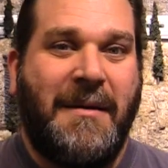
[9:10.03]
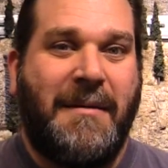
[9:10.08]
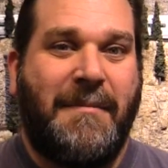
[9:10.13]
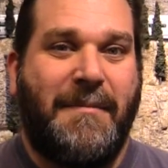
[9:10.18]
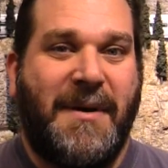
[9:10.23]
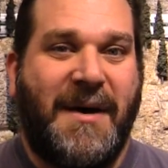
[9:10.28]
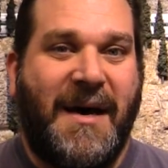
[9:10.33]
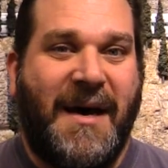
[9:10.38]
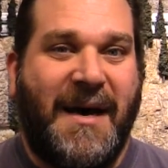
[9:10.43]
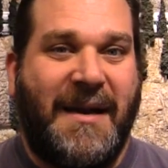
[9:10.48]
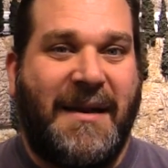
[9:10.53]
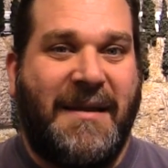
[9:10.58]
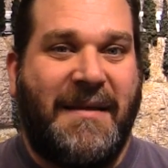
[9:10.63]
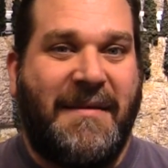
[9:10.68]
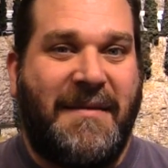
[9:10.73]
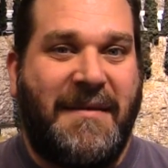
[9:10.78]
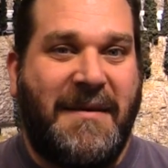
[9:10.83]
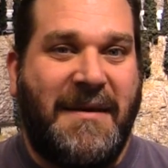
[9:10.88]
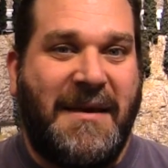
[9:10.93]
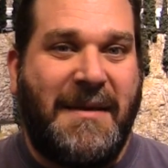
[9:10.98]
But
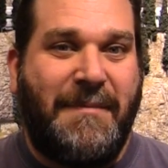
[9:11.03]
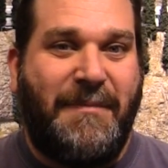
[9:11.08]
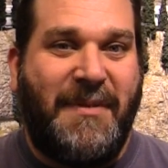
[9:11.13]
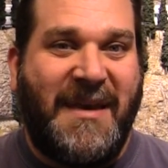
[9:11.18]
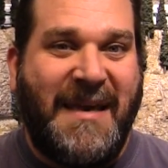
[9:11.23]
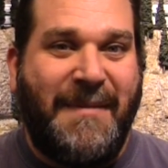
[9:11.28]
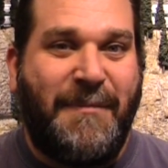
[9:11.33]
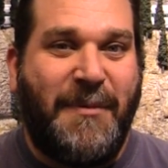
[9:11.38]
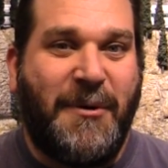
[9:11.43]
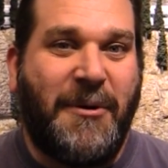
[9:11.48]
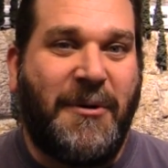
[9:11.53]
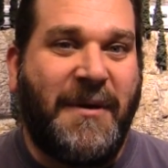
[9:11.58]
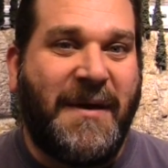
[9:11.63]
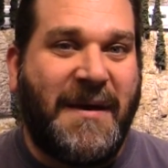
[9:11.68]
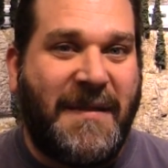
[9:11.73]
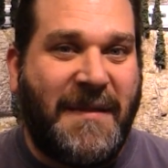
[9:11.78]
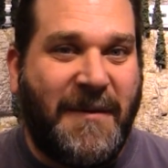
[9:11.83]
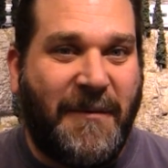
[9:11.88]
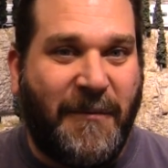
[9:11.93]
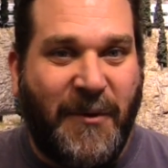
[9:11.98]
the people
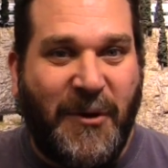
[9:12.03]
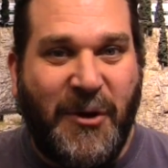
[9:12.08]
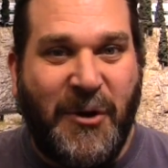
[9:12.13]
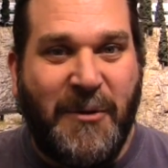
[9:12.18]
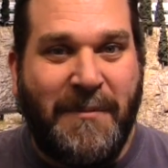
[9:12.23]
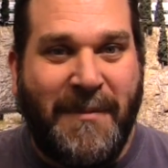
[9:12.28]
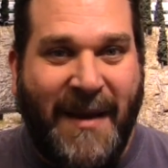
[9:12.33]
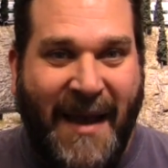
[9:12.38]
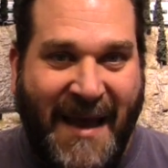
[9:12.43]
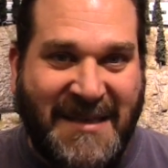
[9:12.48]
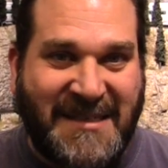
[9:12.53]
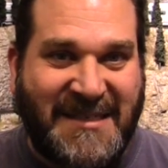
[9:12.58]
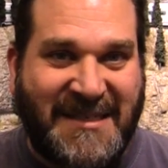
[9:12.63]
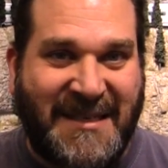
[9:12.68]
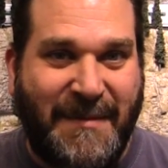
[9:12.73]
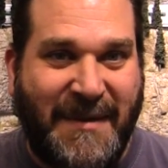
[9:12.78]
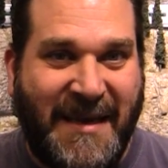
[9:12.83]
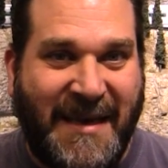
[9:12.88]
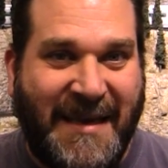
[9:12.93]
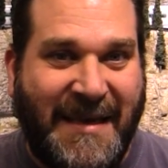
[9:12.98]
in the room next
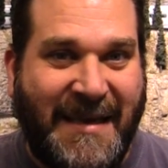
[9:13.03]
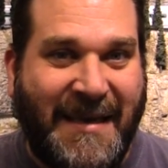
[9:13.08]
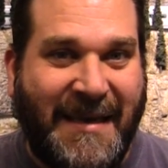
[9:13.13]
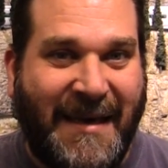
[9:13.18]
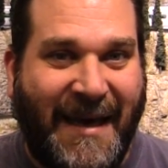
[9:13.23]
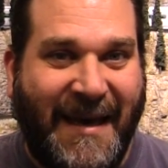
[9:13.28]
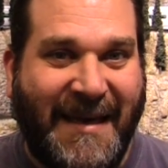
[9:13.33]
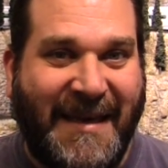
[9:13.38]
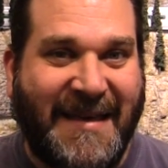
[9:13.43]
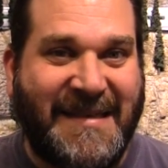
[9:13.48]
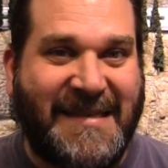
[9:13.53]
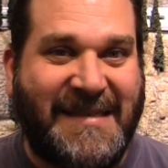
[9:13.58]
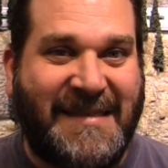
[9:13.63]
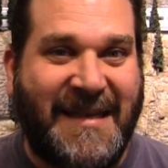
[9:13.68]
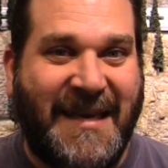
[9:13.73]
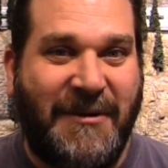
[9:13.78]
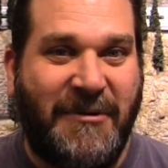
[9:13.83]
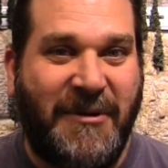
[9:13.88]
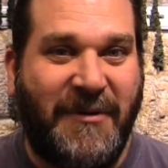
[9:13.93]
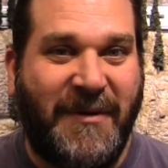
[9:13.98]
to me, I guess
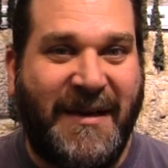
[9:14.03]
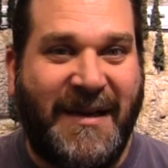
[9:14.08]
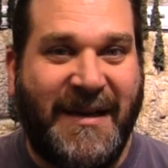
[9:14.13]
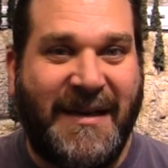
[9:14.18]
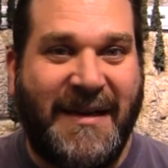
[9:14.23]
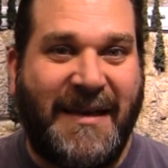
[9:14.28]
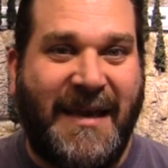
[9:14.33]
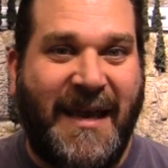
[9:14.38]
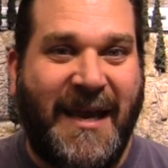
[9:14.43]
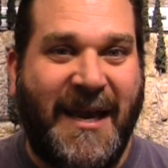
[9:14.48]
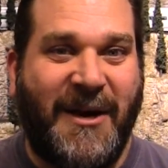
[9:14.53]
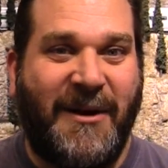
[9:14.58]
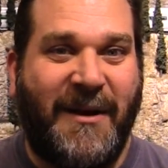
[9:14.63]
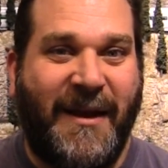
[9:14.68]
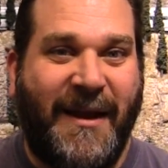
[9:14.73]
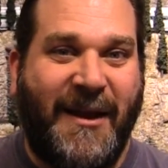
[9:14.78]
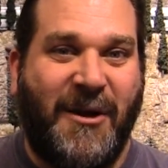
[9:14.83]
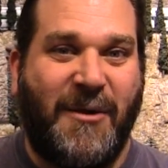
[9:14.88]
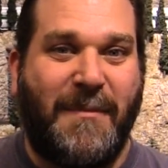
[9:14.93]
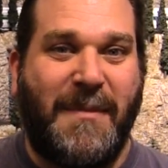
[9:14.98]
they really didn't care
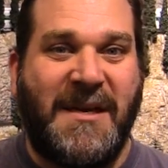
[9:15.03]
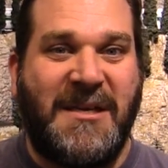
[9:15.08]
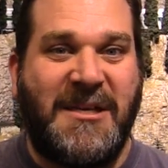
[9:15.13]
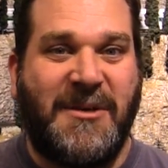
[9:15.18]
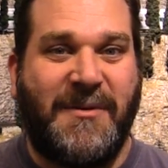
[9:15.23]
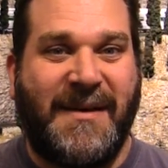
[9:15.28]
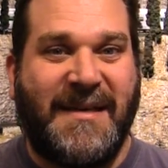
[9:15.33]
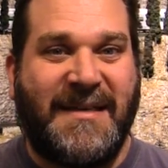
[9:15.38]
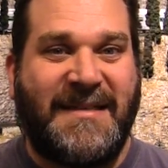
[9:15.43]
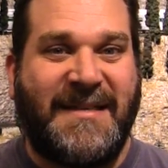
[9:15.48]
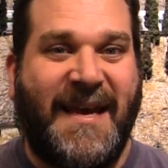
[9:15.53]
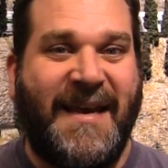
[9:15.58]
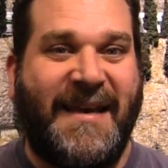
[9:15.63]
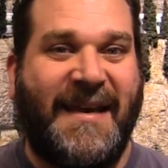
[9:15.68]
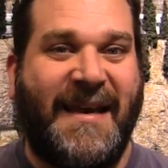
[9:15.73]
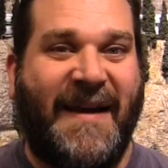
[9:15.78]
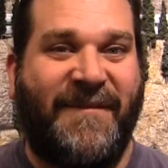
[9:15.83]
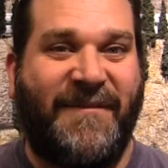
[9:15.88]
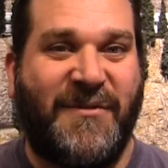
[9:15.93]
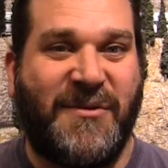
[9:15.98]
to hear me doing
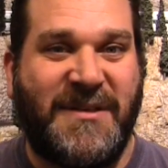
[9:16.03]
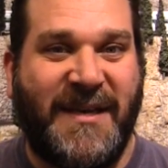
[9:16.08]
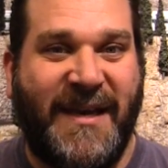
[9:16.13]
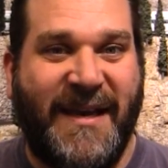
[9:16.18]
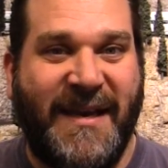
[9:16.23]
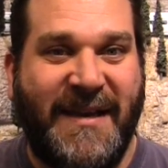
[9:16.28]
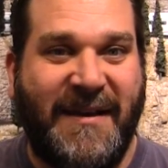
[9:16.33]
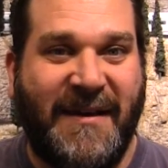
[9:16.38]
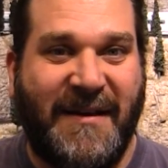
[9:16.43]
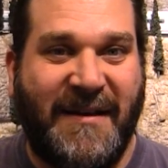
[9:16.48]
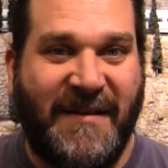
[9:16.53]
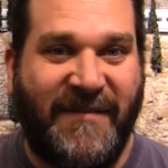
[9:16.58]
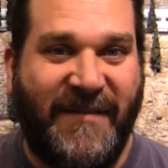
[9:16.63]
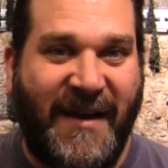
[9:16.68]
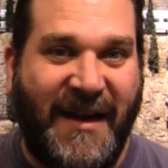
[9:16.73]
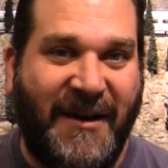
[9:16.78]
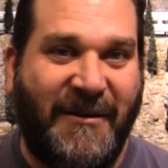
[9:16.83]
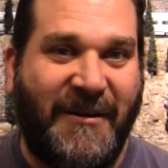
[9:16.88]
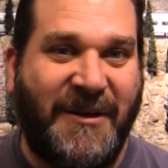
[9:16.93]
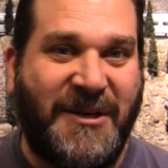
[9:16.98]
take after take of
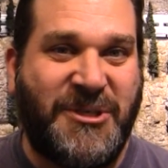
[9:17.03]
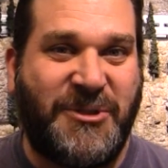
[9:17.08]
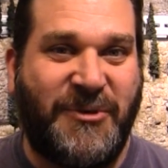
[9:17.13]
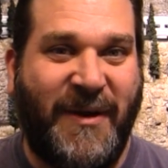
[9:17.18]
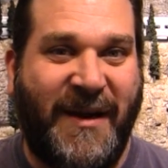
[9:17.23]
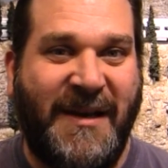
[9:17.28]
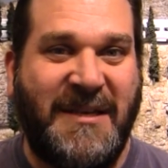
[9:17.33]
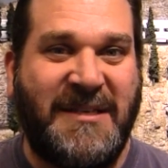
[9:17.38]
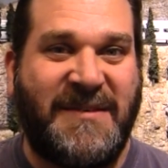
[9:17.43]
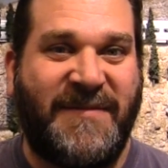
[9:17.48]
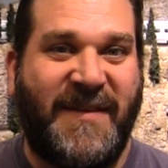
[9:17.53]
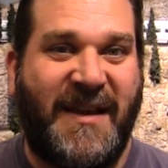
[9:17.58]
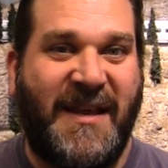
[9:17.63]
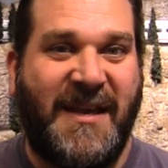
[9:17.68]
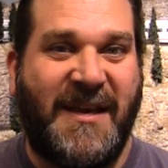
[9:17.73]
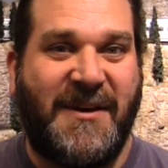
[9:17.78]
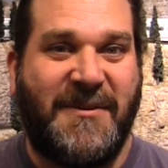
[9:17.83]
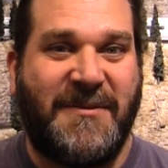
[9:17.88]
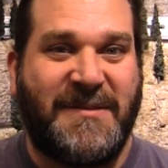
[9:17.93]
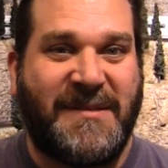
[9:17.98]
Eric's Trains
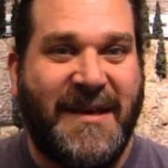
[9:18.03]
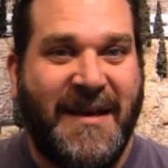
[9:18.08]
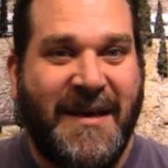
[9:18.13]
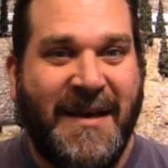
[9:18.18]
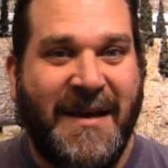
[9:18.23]
videos,